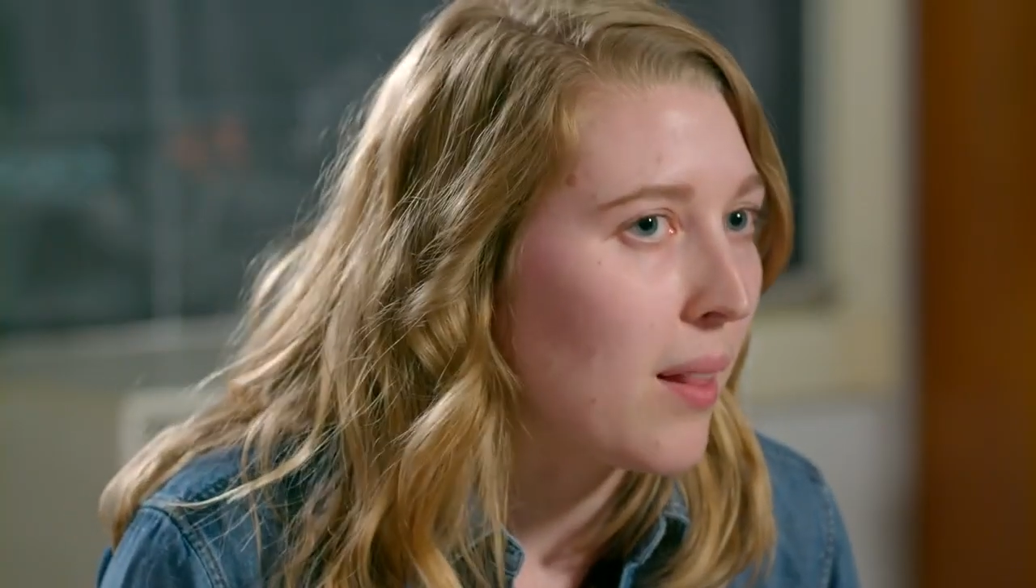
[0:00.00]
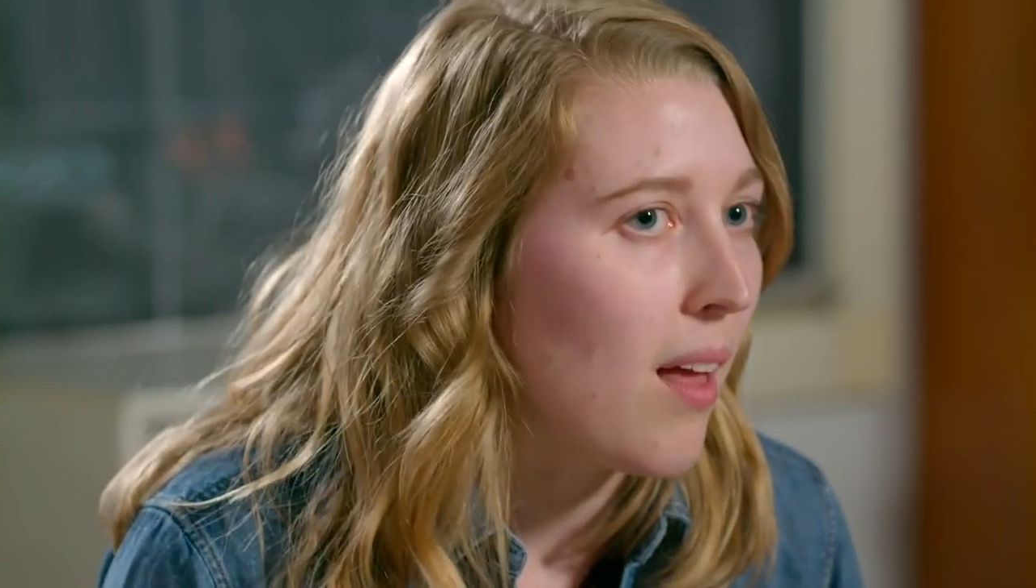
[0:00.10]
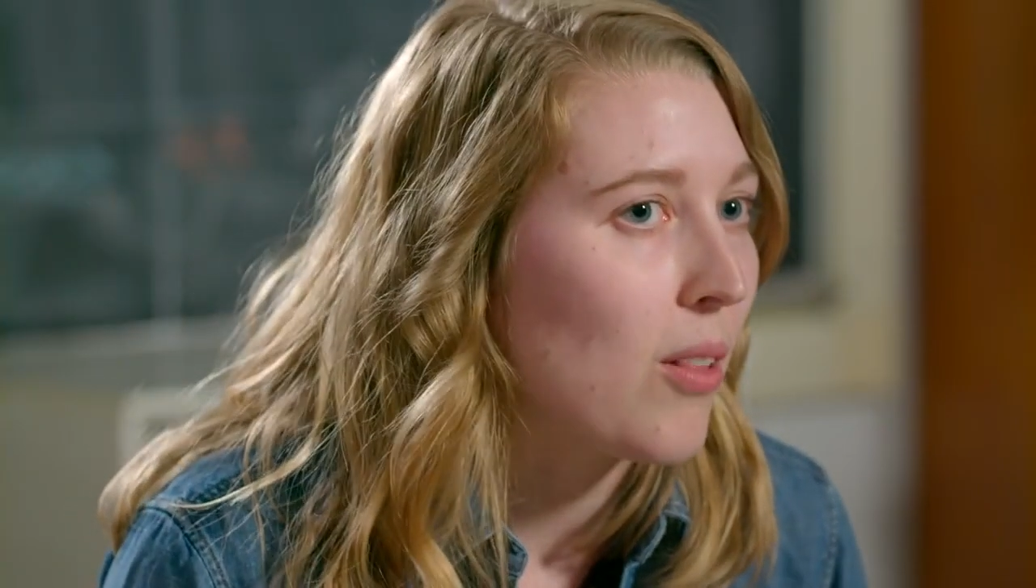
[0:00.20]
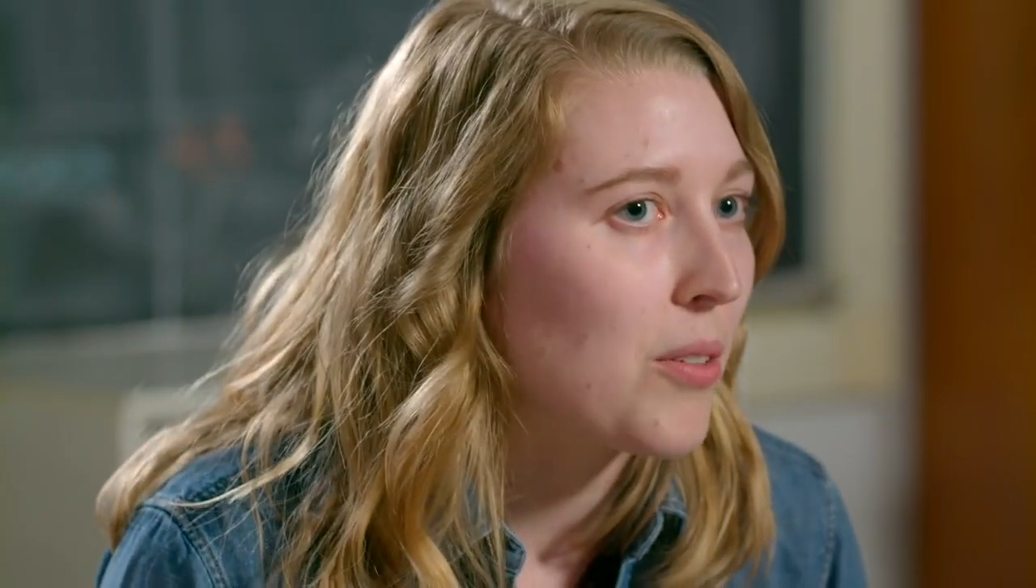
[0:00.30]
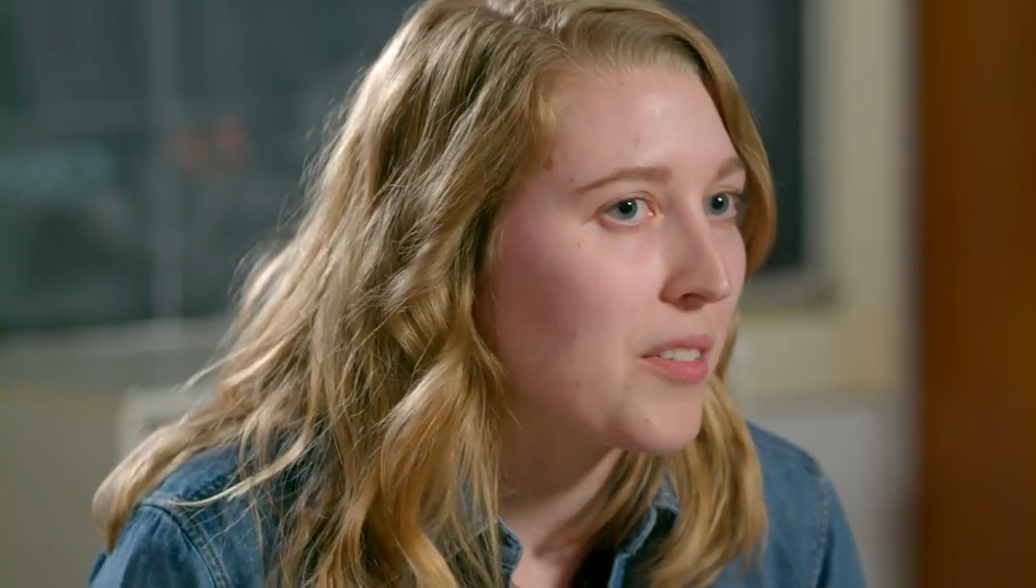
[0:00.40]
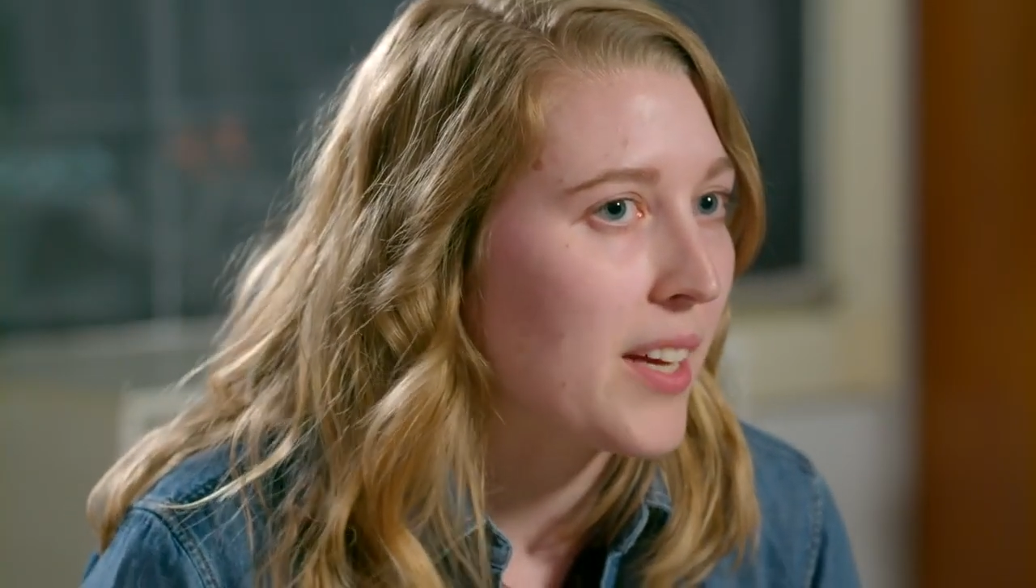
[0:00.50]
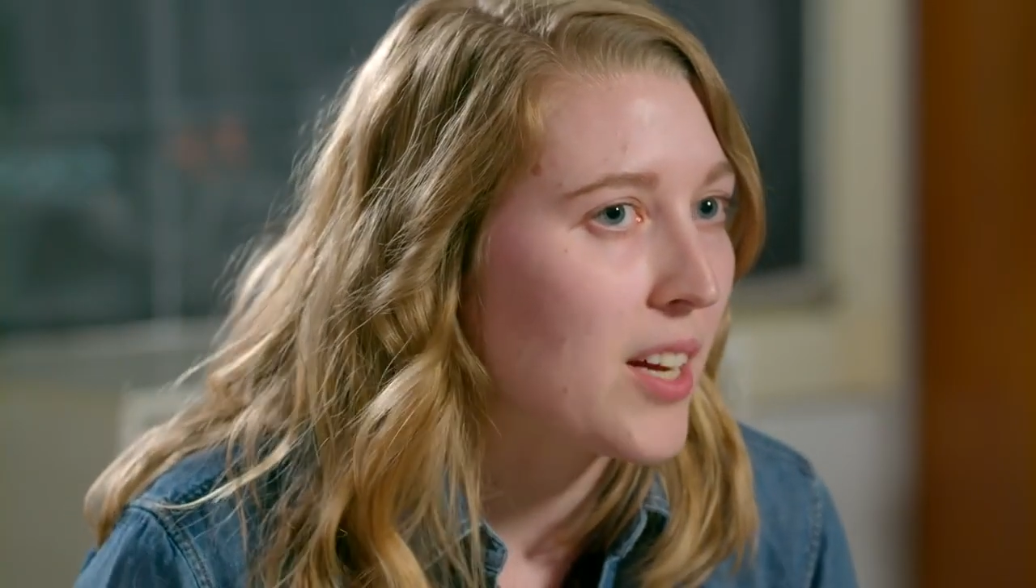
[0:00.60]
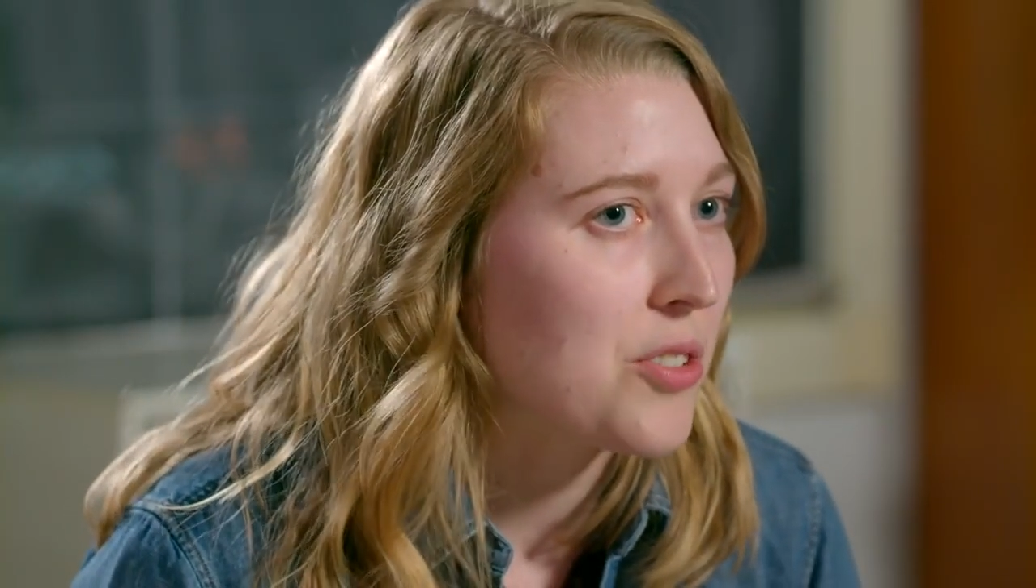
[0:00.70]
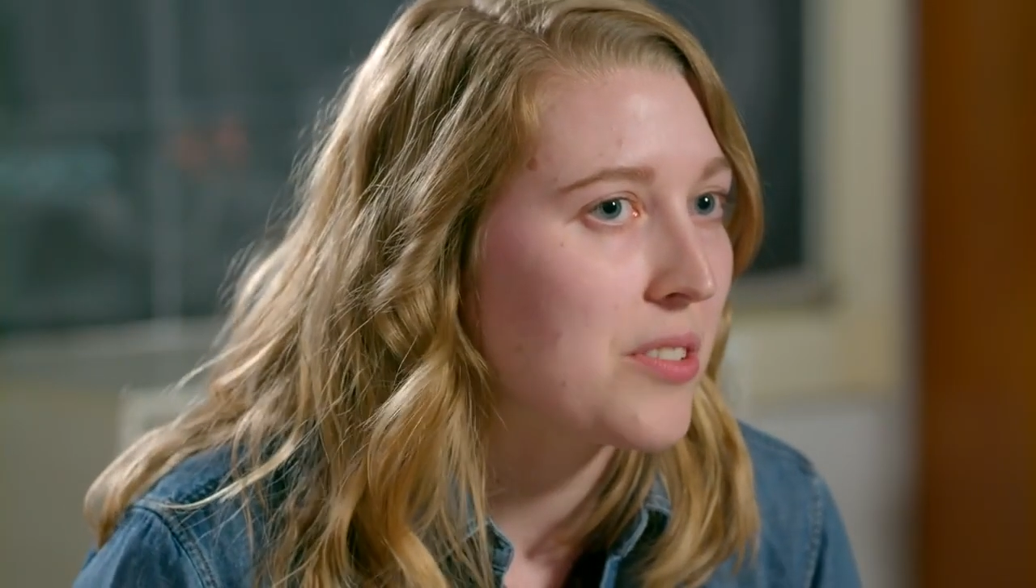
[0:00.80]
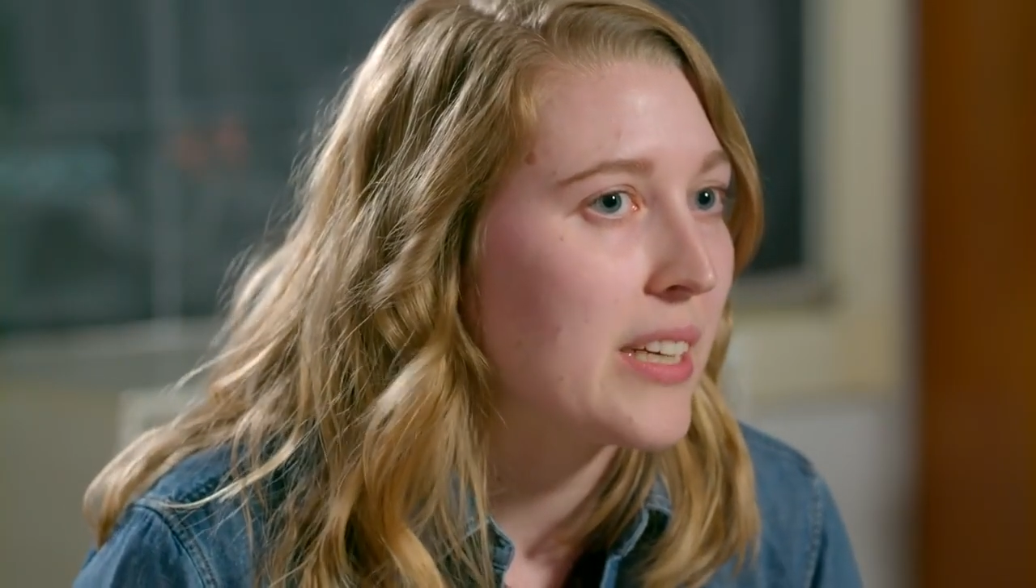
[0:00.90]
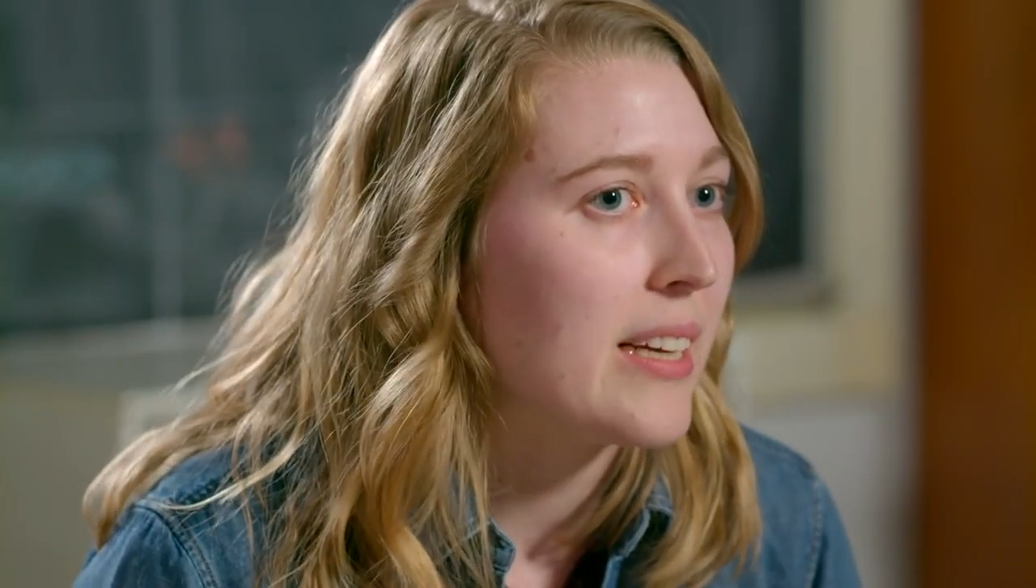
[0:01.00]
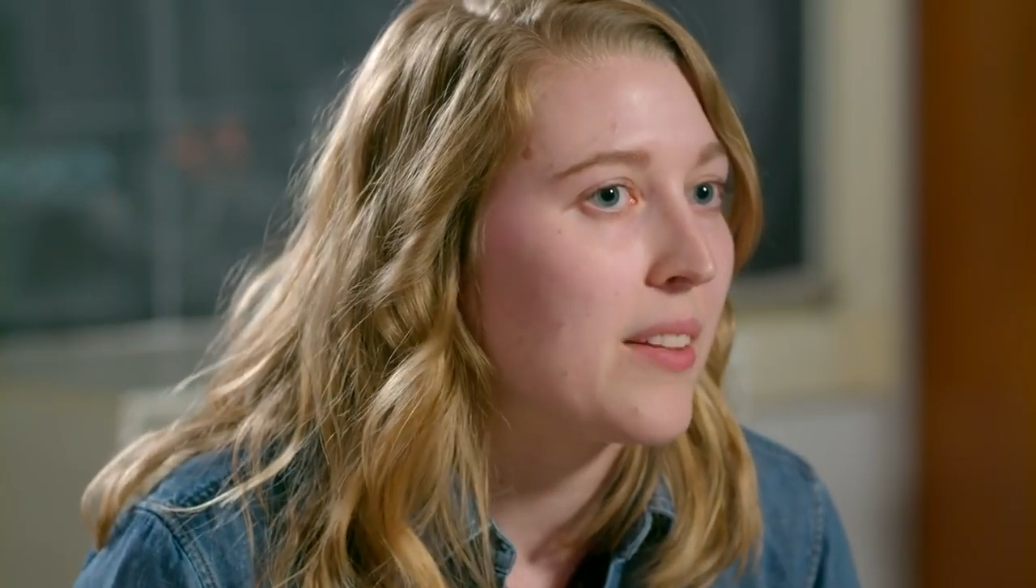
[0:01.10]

all over the country